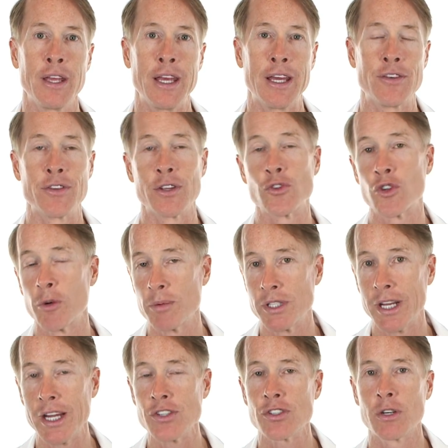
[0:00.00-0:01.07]
And the
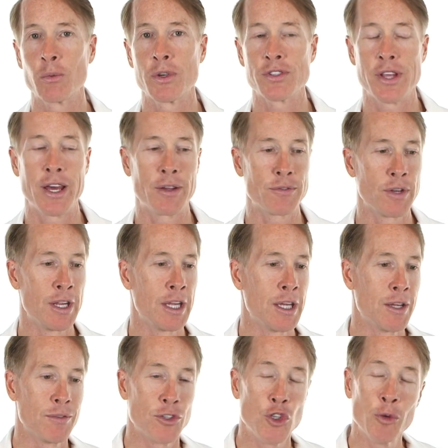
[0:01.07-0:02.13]
interpretation was that
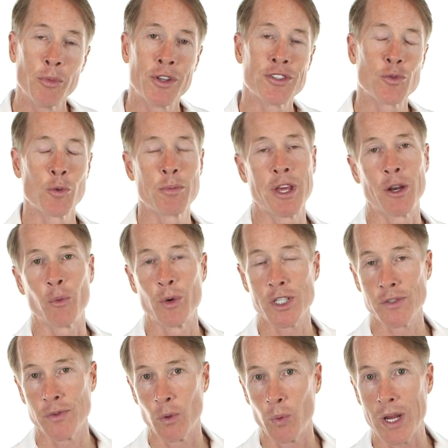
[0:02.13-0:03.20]
humans would be at
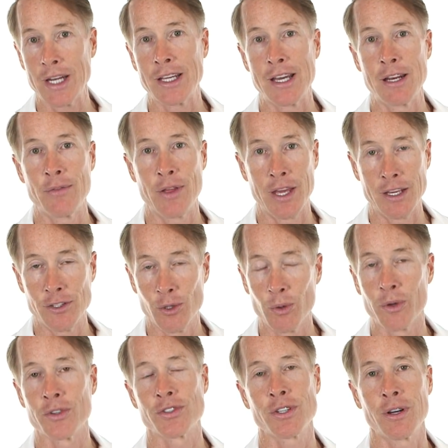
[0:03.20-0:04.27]
risk for weight gain if they ate too
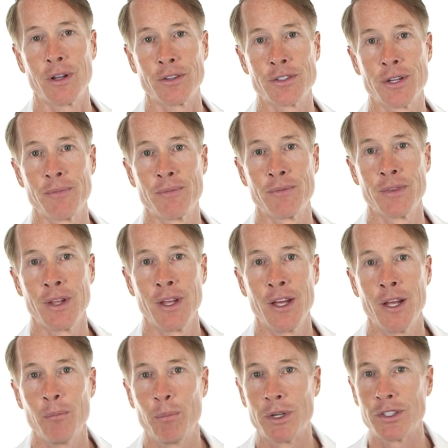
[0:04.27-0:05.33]
little salt.
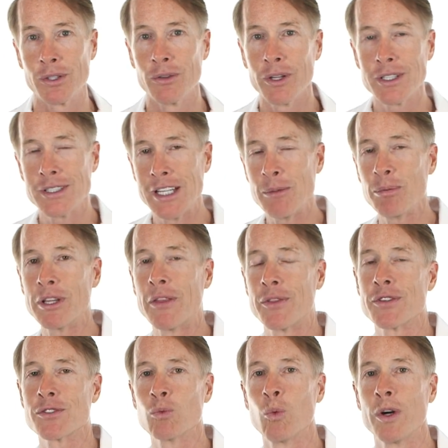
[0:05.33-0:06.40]
But to look deeply at
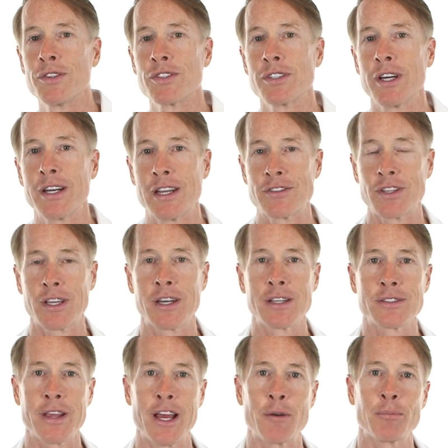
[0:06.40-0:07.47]
this one study as like an
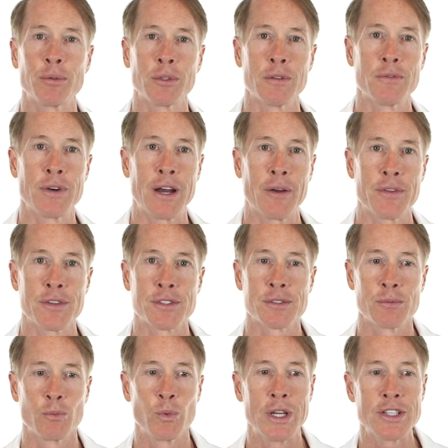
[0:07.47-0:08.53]
example of how
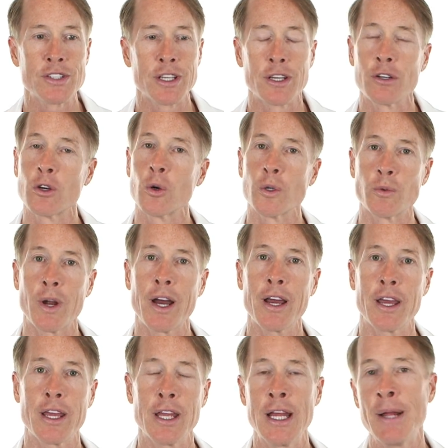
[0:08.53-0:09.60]
this reasoning can go
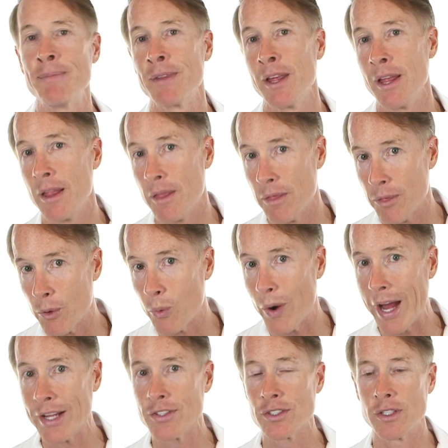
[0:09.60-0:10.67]
awry, the
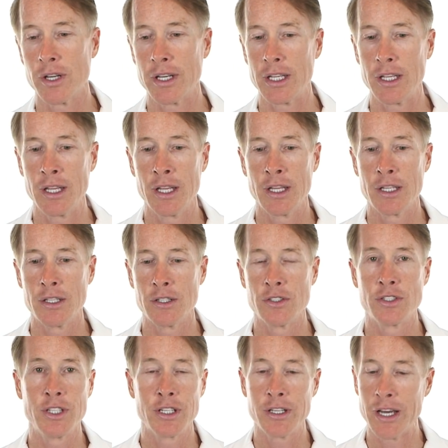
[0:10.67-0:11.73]
rat study
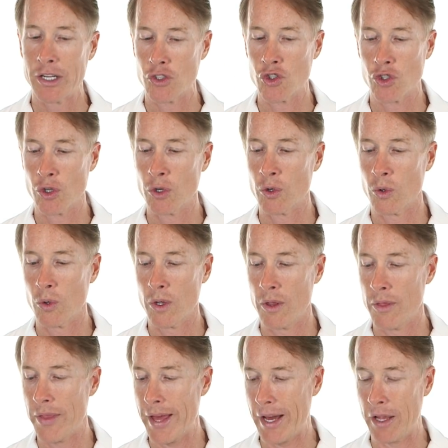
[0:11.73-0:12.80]
did not show
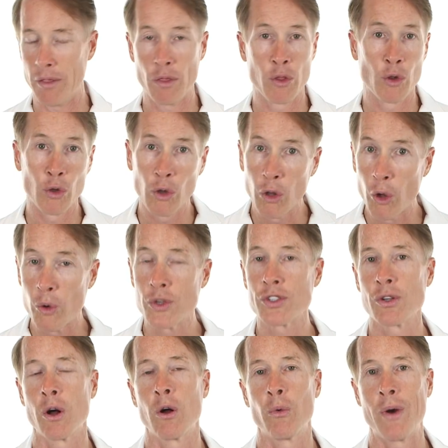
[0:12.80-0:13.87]
that the low
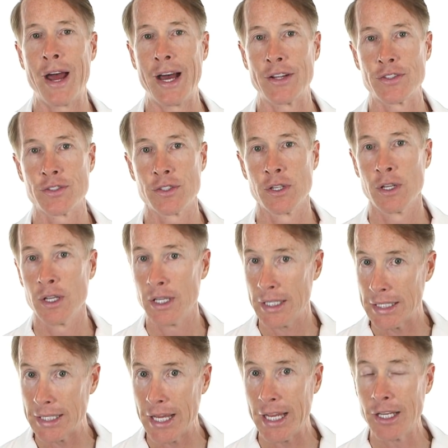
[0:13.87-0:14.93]
salt rats
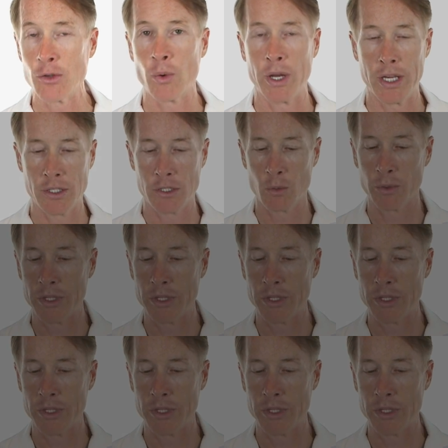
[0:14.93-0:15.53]
gained weight.